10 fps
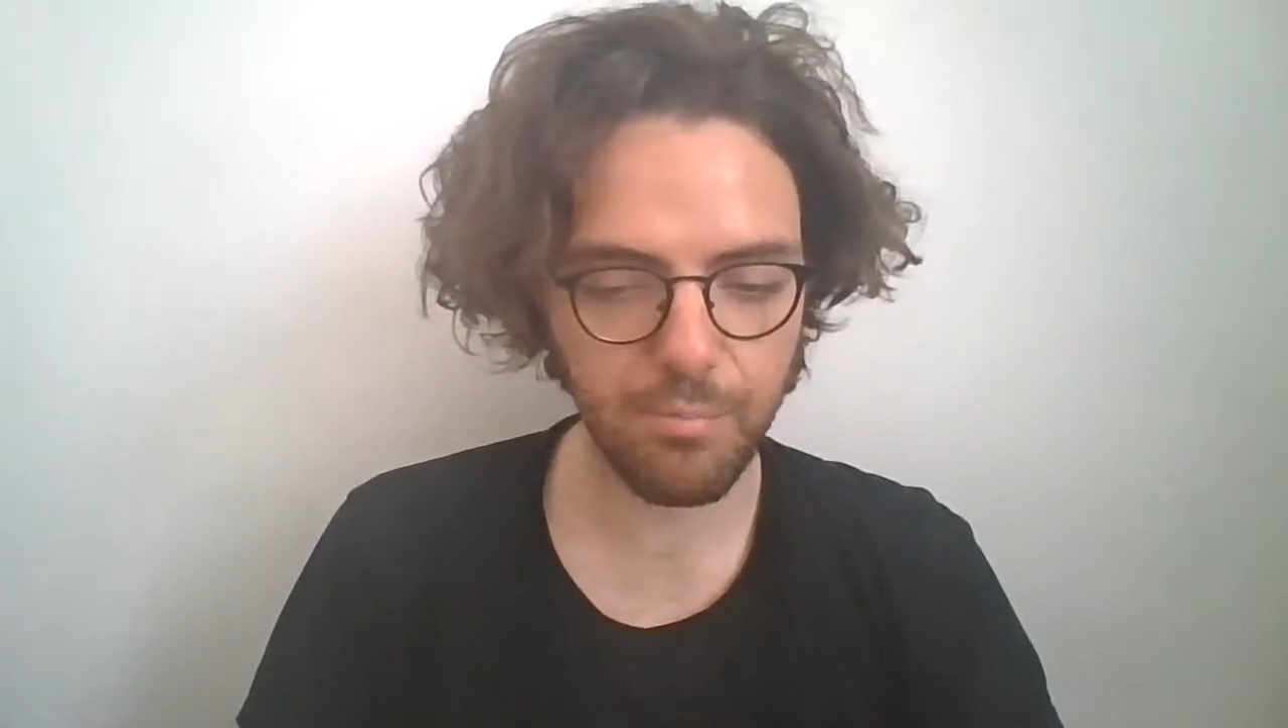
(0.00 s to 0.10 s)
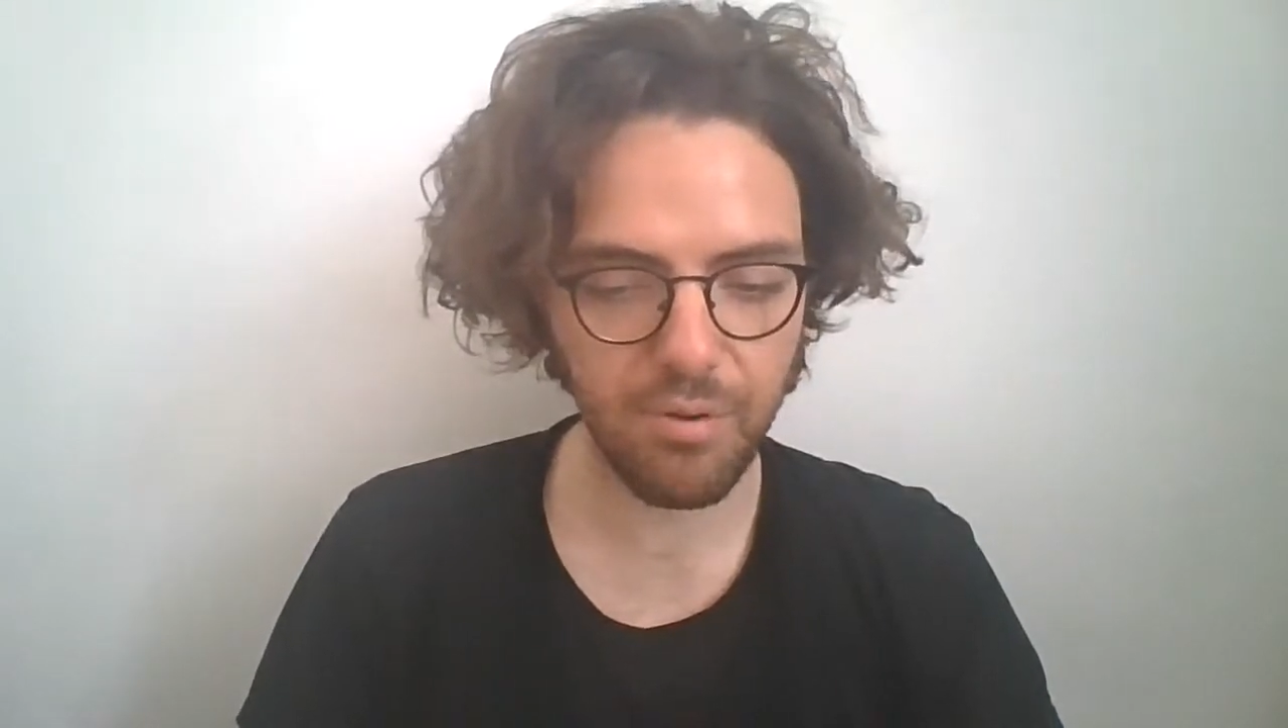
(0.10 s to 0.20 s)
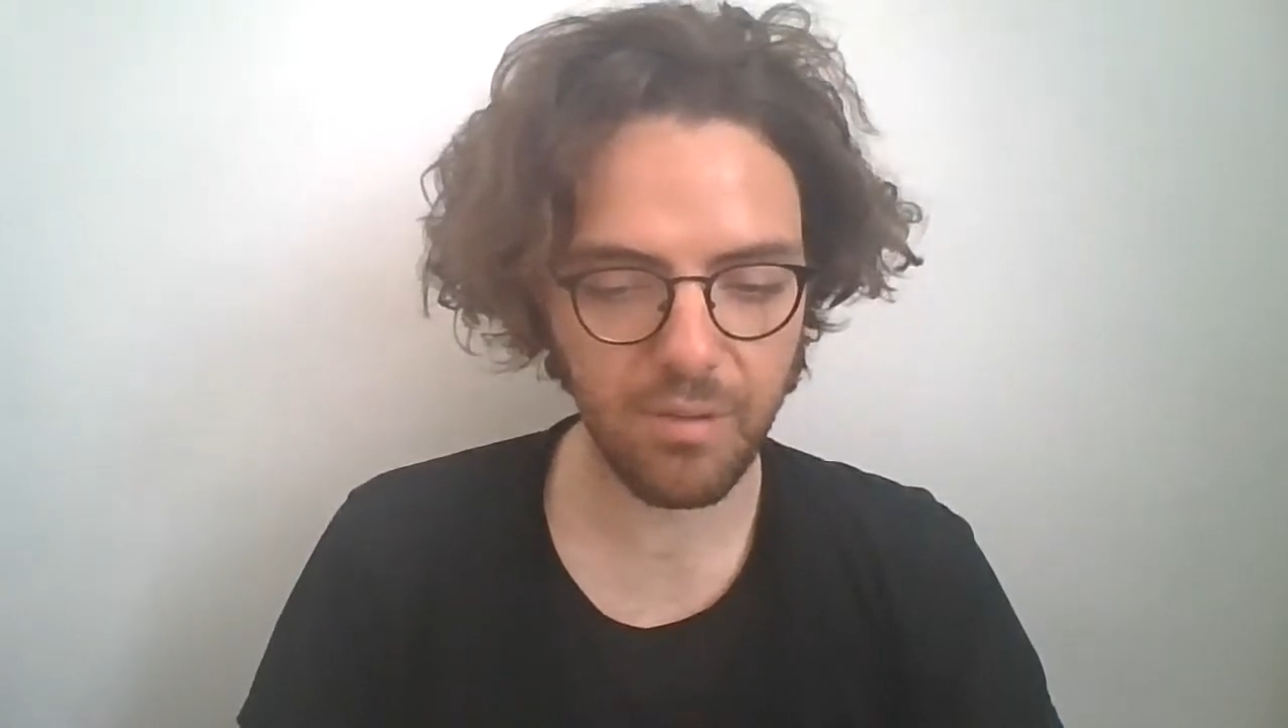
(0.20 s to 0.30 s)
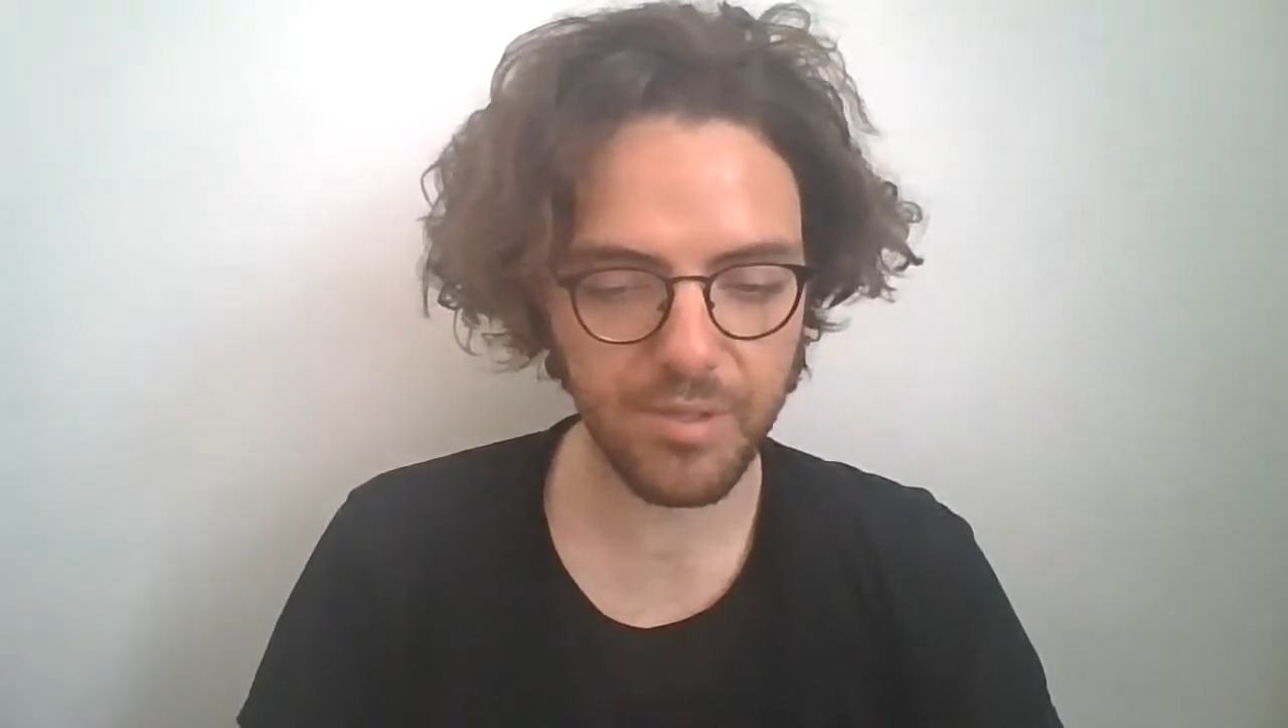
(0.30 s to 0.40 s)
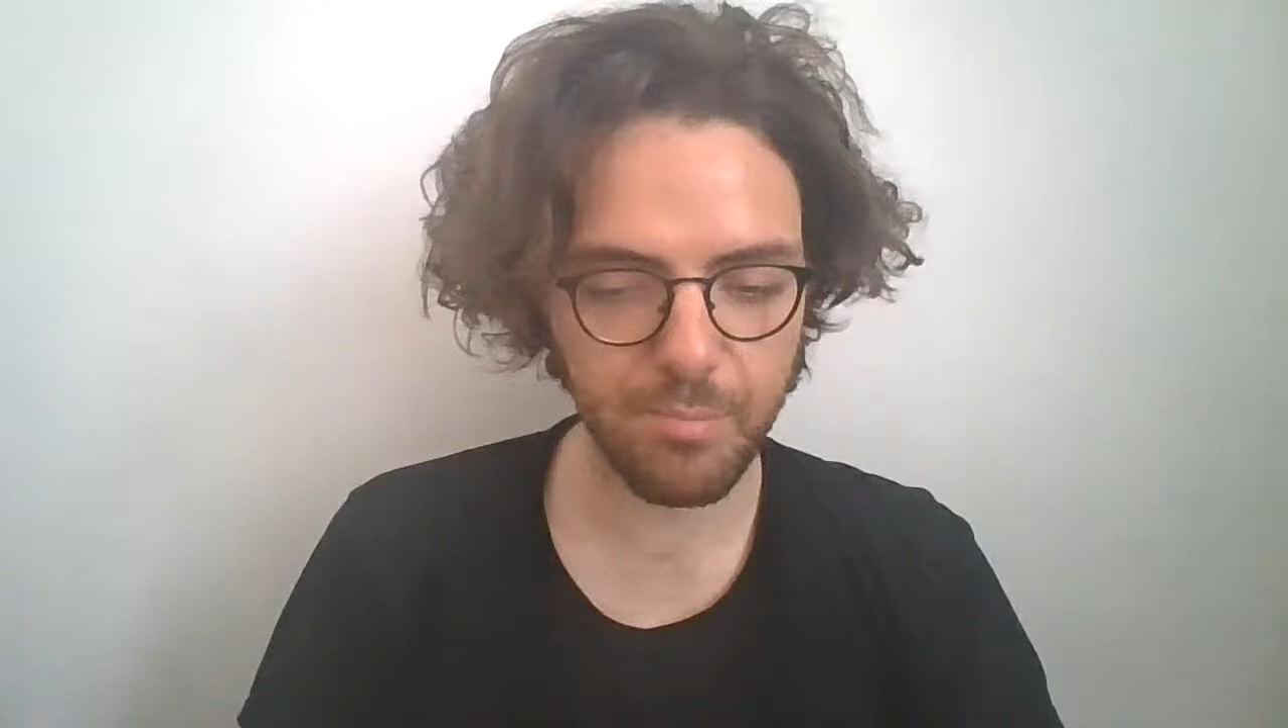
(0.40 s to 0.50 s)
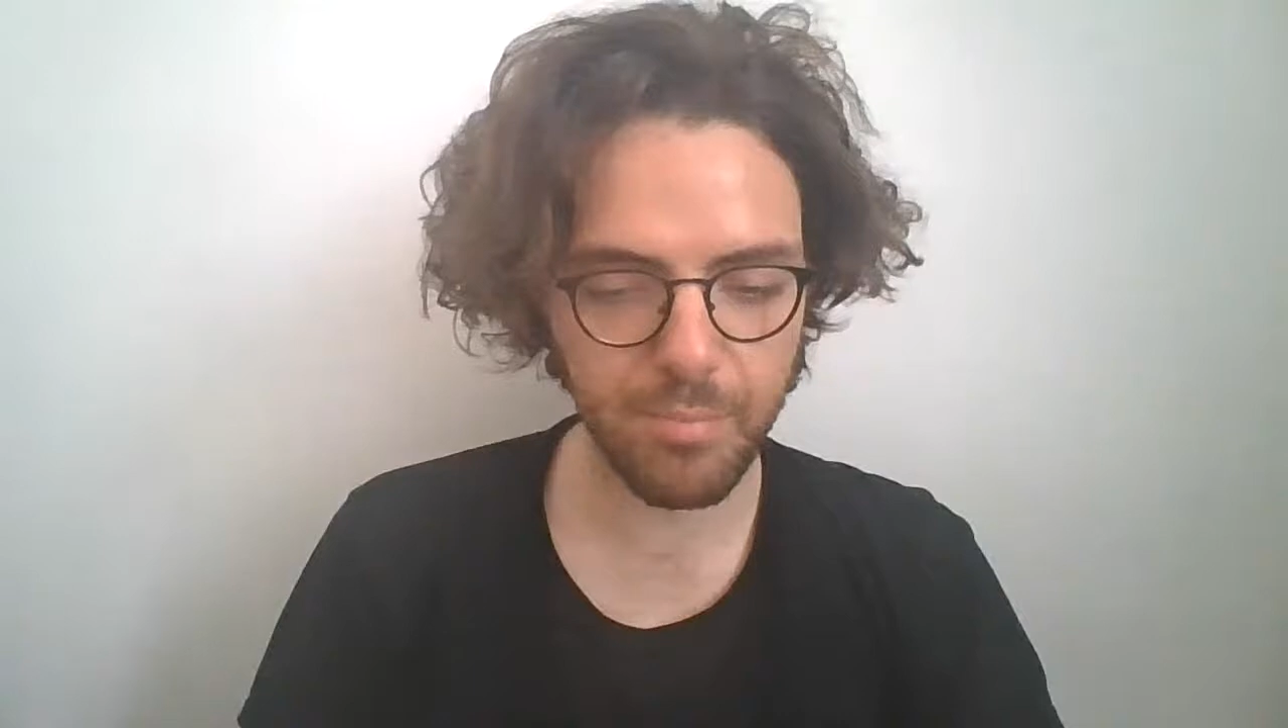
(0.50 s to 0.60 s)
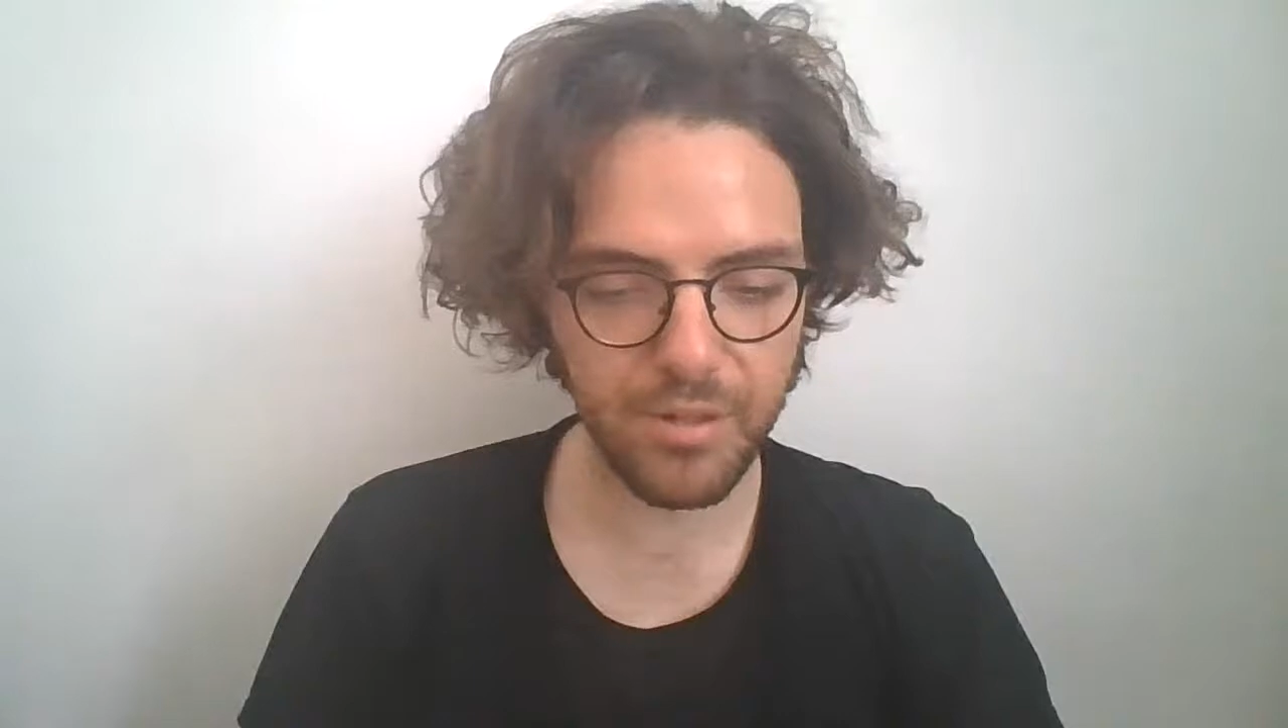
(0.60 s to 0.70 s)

prompt